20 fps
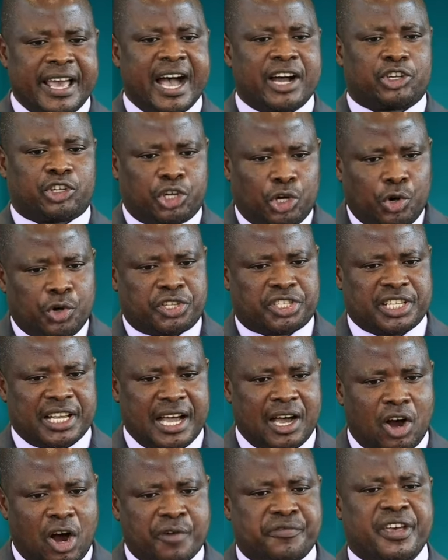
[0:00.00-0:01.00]
the
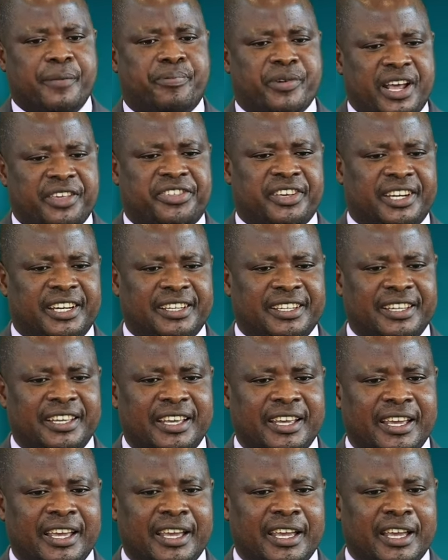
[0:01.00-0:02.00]
accuser of the
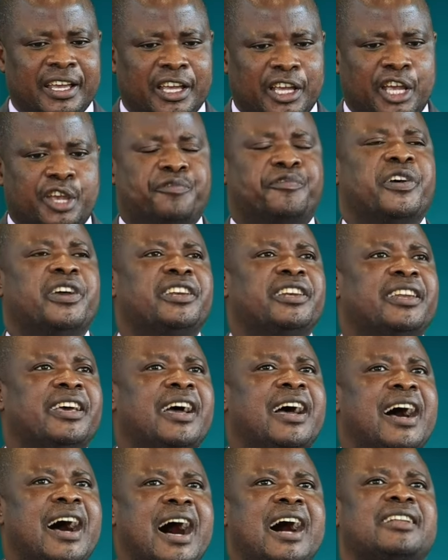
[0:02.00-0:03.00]
brethren,
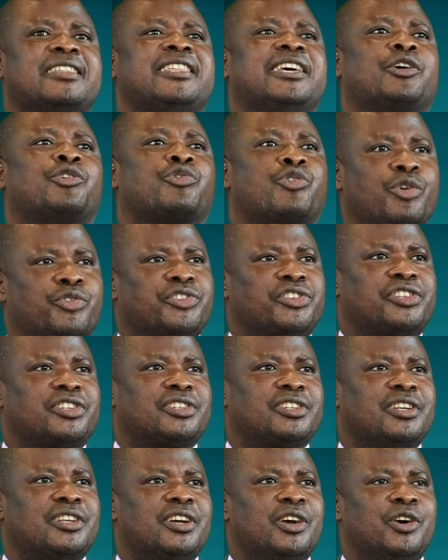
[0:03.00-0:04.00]
even at the
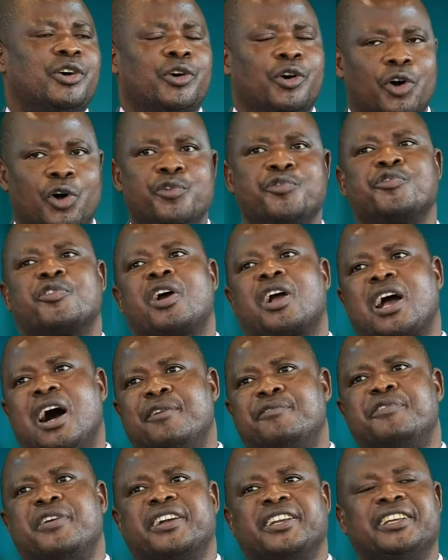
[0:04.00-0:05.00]
cross of
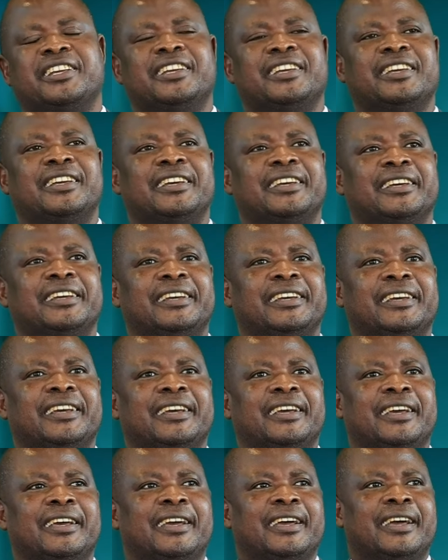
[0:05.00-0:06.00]
Calvary.
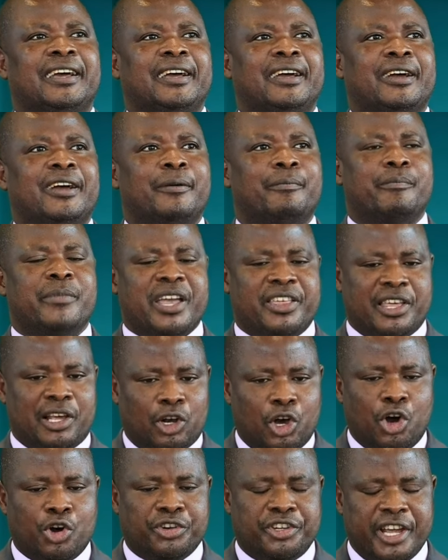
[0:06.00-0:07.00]
May
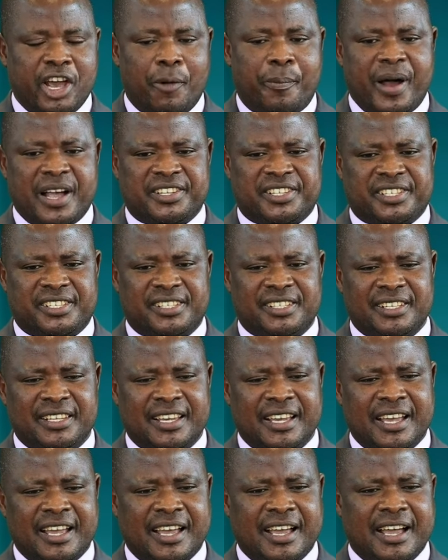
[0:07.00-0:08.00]
the Lord help
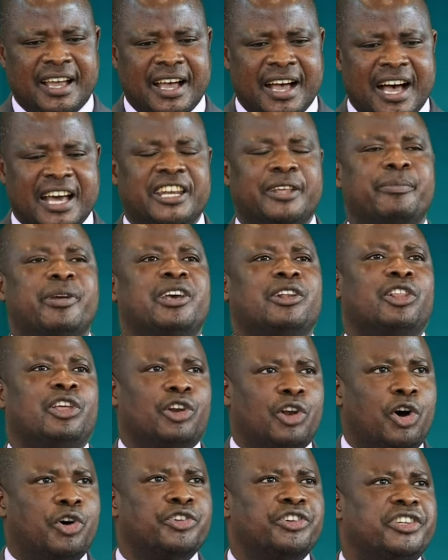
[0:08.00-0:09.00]
us, and may the
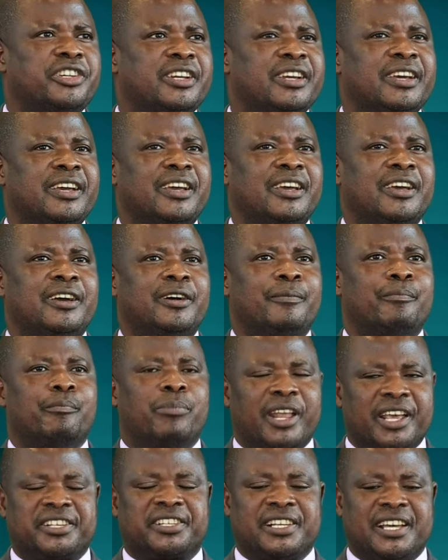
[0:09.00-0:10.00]
Lord
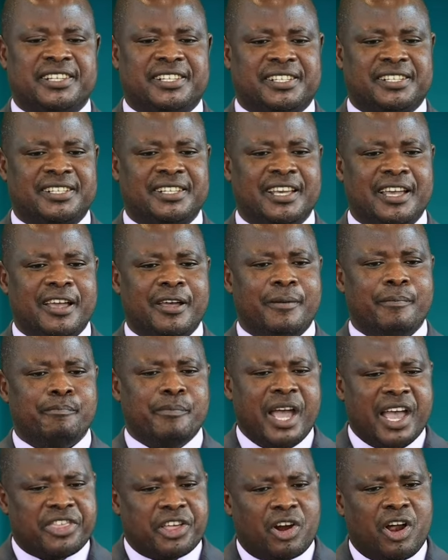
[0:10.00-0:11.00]
bless us.
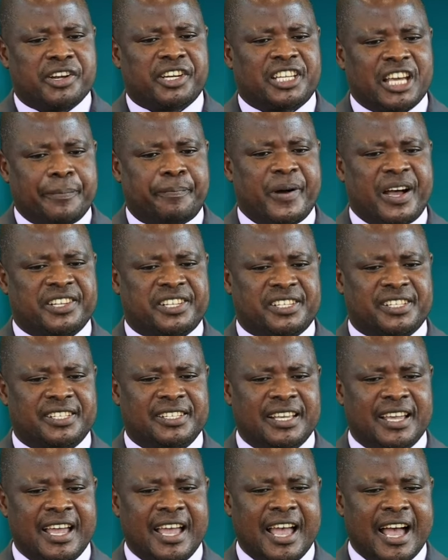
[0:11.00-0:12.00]
May the Lord keep
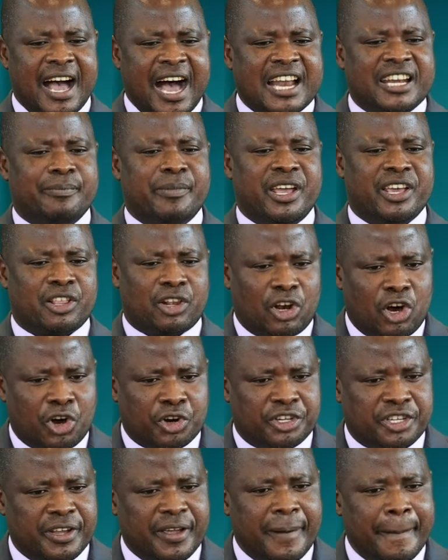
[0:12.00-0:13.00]
us, and may the
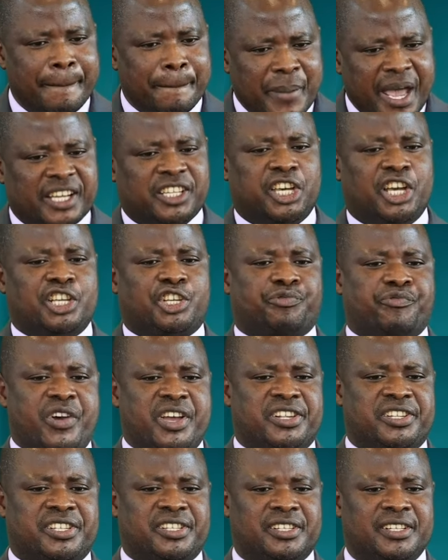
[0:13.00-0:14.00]
Lord make his
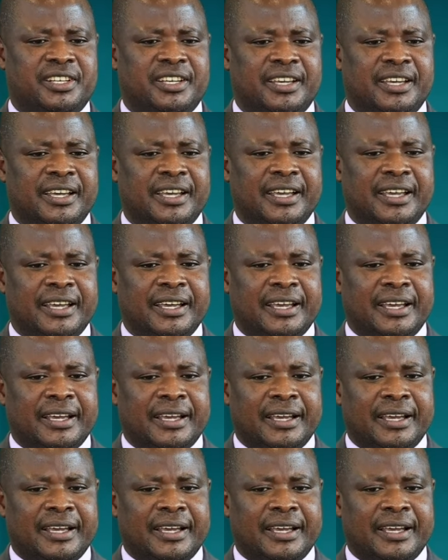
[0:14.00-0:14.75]
face